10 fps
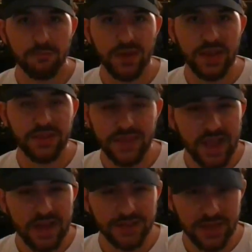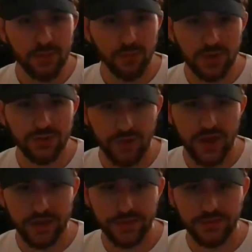But in the end, he was
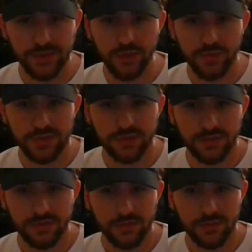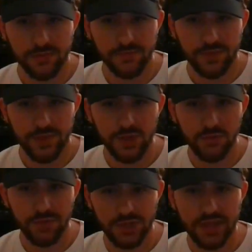right about the humans,
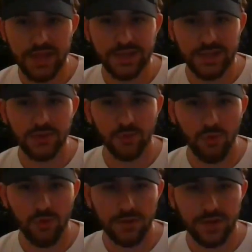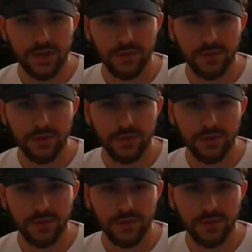which leads into war.